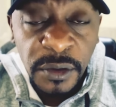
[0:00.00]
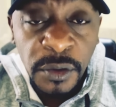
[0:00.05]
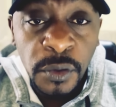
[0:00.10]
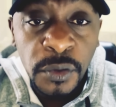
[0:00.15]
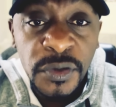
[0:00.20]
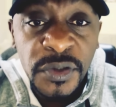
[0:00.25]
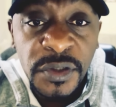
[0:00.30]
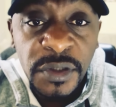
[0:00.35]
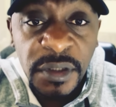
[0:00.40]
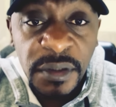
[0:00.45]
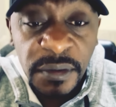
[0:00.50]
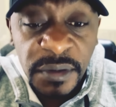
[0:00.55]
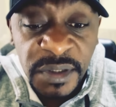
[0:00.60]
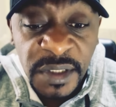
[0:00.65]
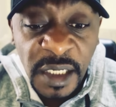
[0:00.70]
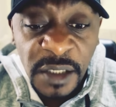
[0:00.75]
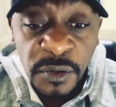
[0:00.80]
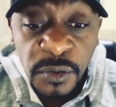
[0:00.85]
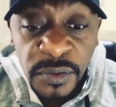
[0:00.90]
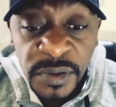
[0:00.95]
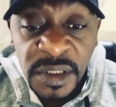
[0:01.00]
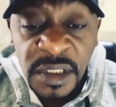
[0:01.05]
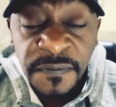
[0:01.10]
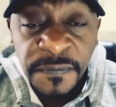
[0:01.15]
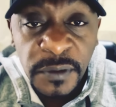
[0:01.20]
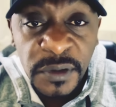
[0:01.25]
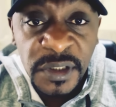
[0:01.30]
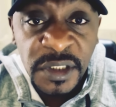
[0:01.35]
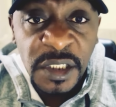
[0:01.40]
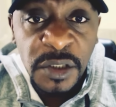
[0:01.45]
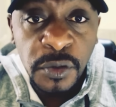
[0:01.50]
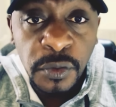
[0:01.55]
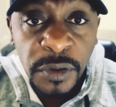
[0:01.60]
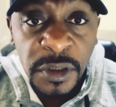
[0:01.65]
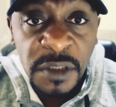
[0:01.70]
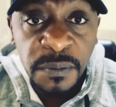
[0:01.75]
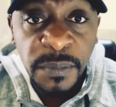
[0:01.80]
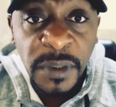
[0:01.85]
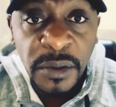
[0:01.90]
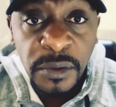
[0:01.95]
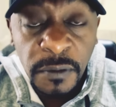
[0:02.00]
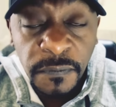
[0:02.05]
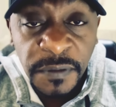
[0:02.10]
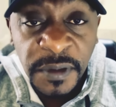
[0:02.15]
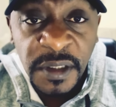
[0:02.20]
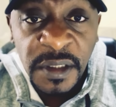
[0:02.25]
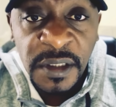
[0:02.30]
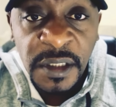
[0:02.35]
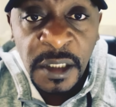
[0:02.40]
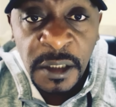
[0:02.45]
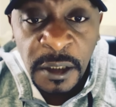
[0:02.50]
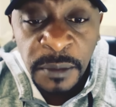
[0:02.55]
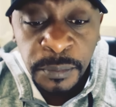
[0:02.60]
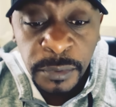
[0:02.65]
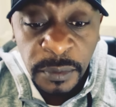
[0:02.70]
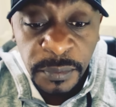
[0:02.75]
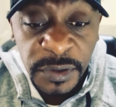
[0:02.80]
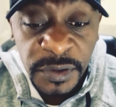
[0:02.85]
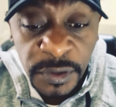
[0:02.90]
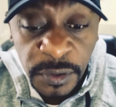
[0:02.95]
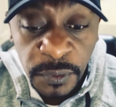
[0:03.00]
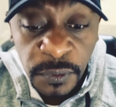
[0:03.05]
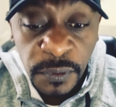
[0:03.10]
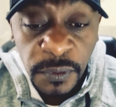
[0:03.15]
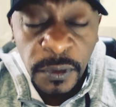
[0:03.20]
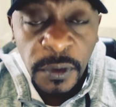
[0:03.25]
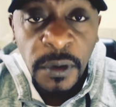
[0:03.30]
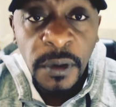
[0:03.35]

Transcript: Those cycles, if you stick to this path of healing, I can promise you,